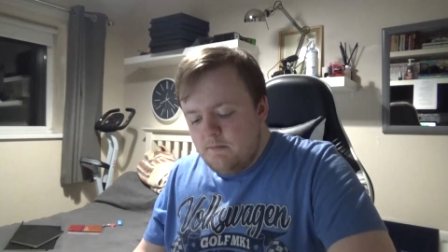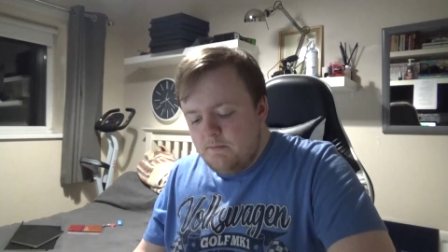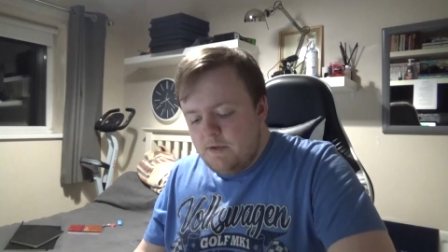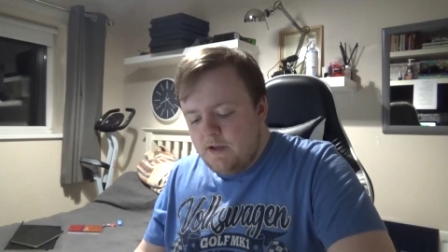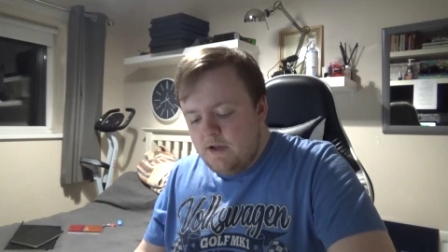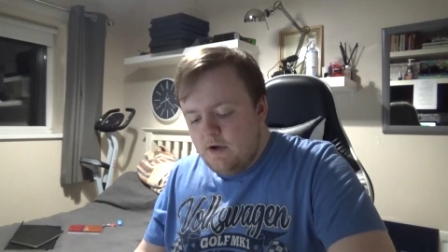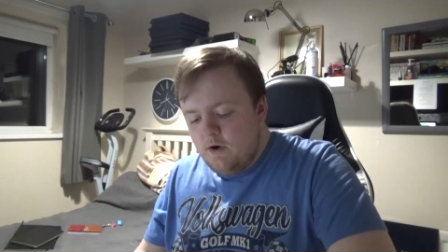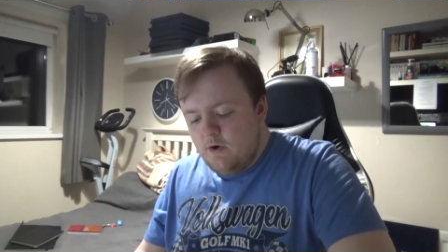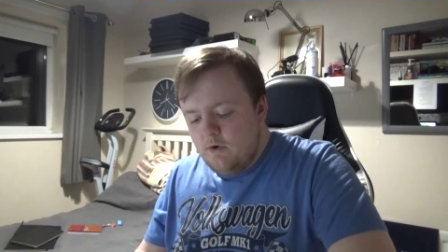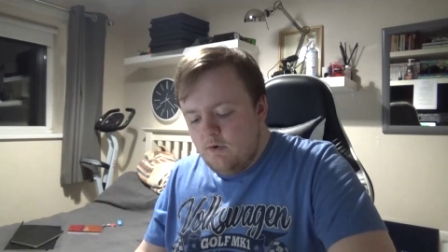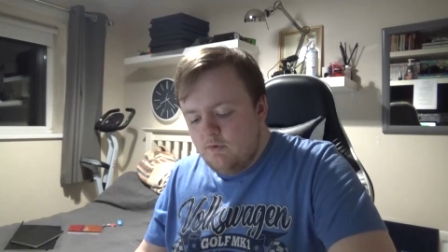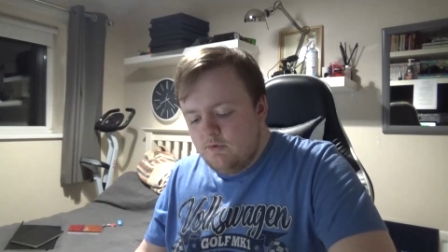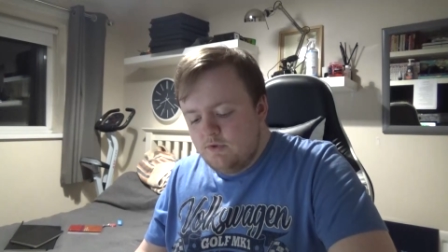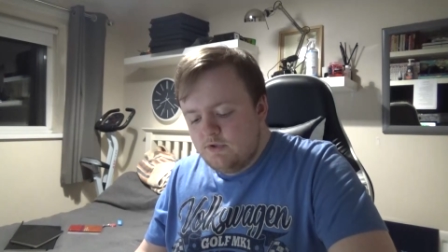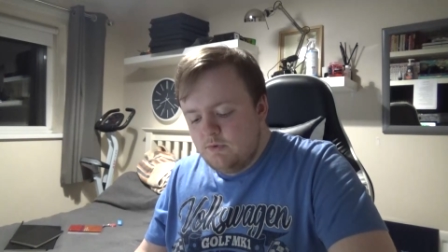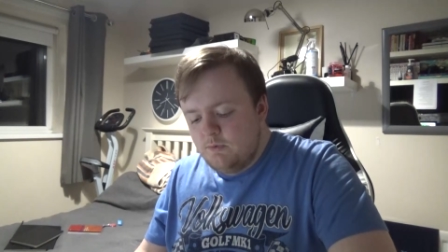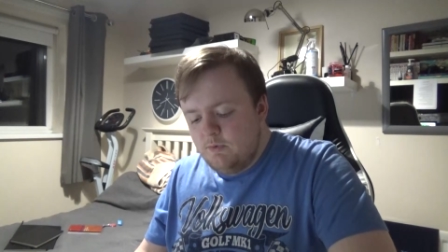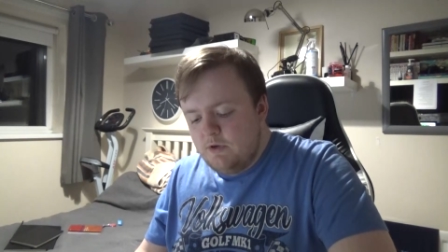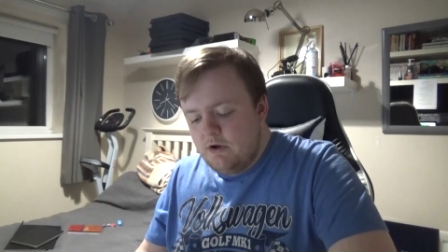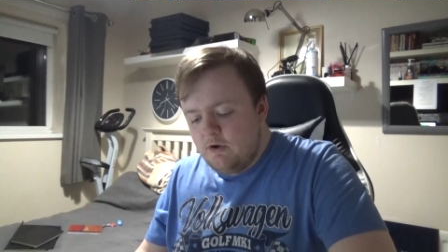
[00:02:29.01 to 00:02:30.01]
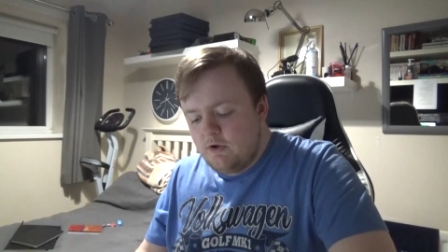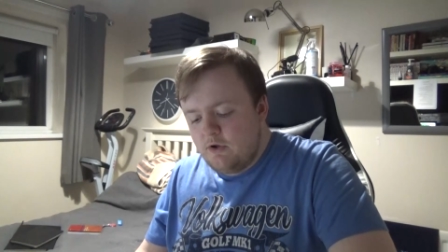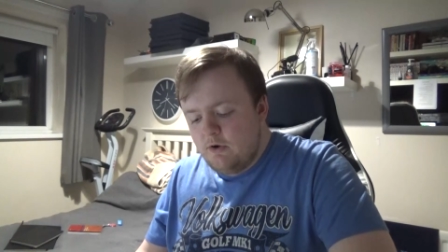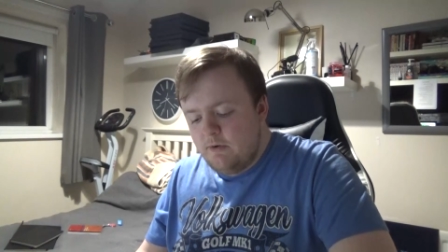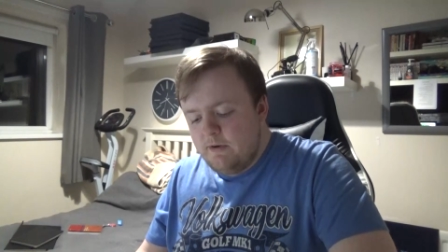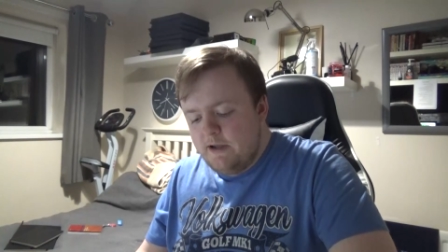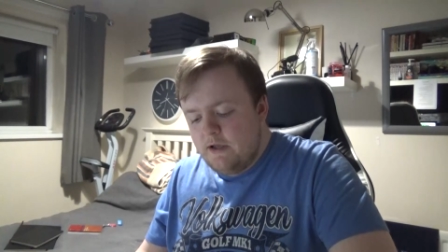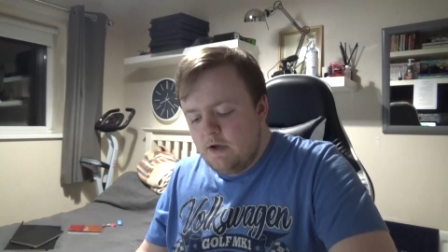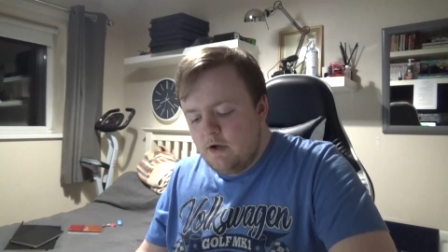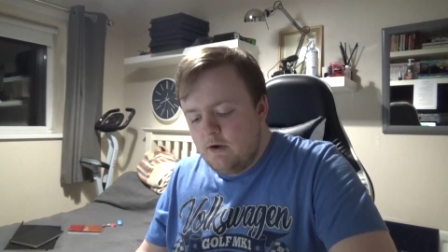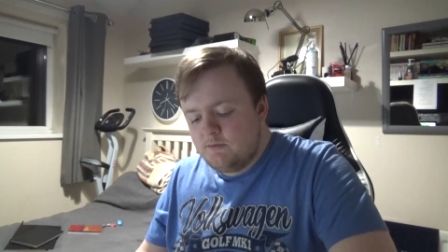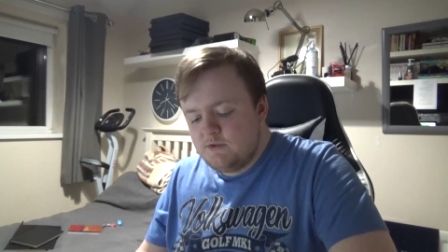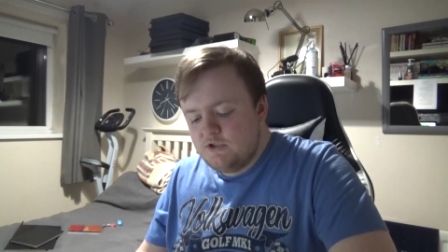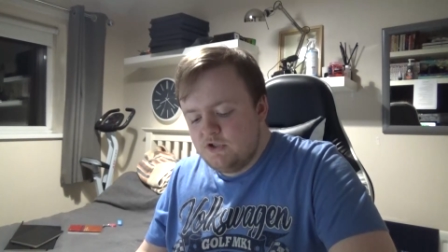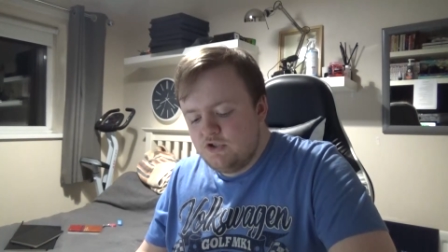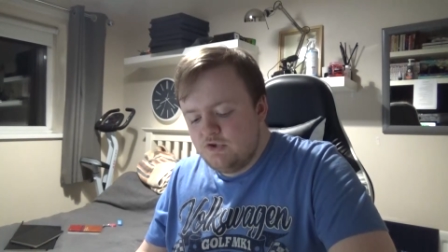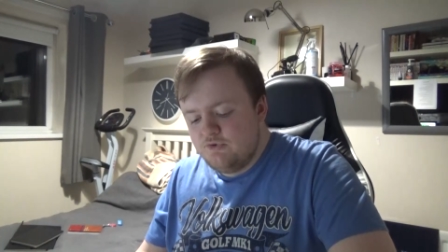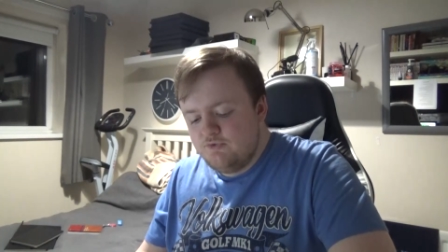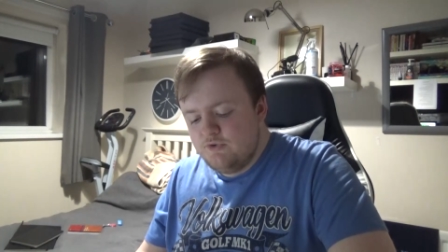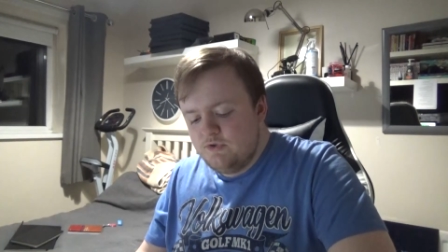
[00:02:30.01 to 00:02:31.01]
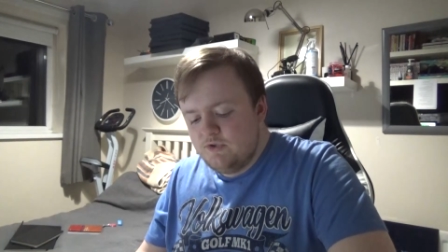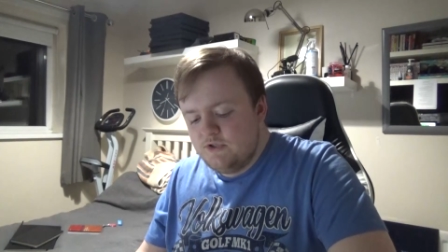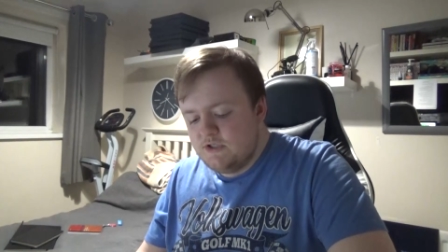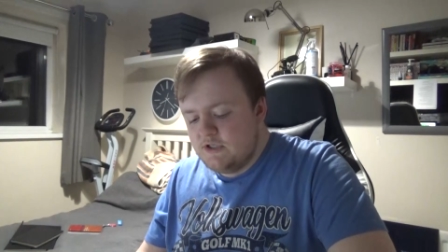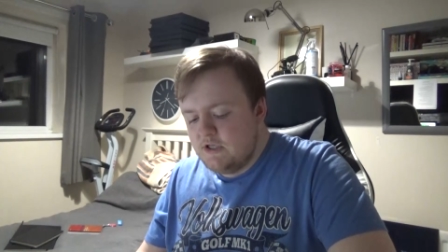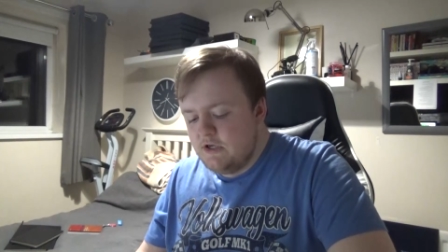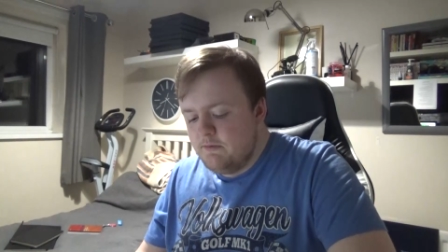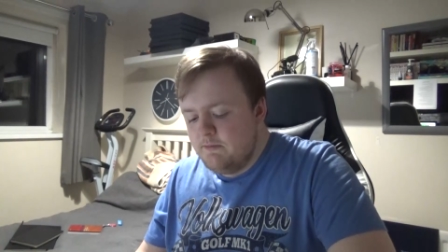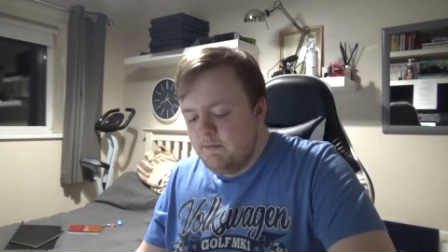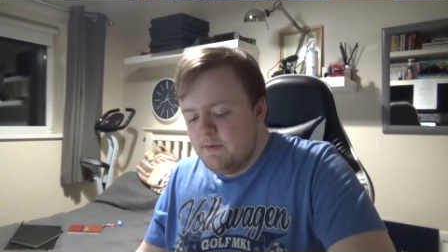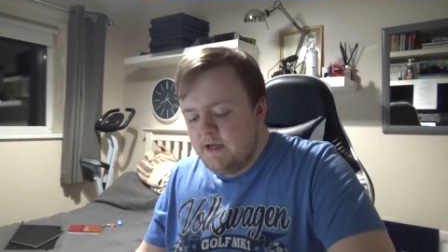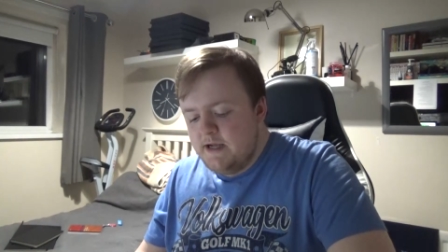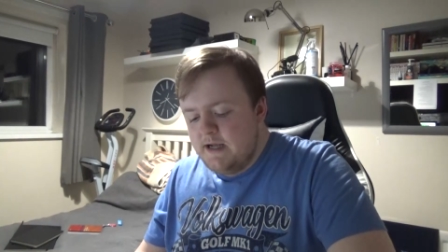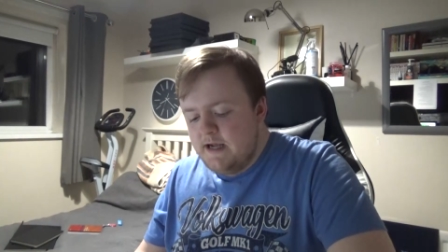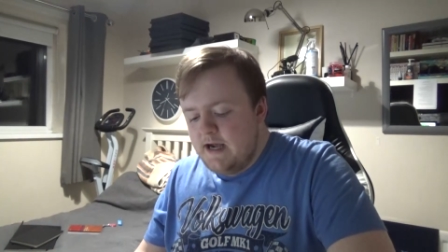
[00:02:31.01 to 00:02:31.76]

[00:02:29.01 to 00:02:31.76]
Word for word: Behold, we are going up to Jerusalem,